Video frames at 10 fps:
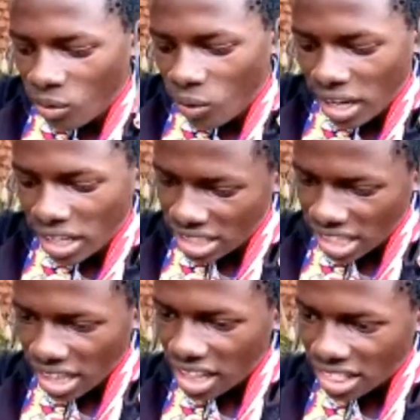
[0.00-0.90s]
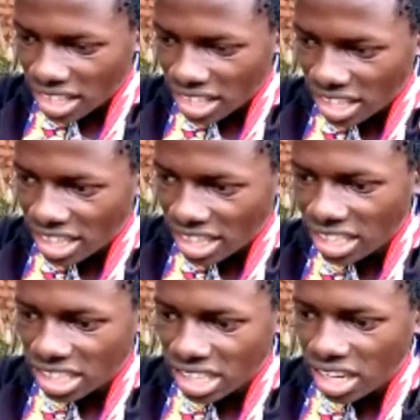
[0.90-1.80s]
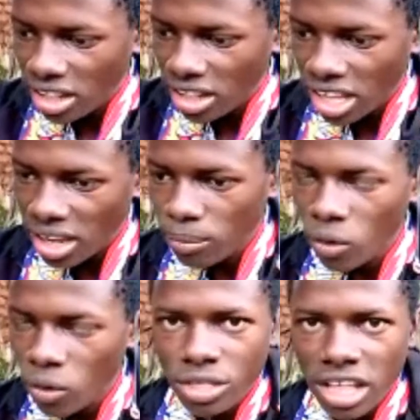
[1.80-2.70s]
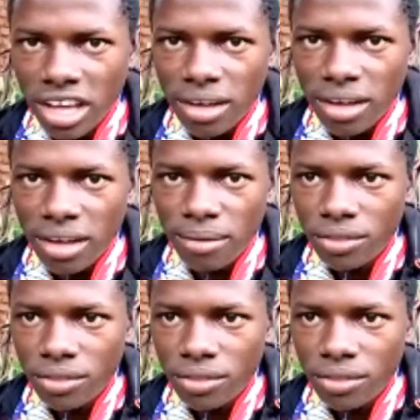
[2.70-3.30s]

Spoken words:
Wait another 3 days, then they remove them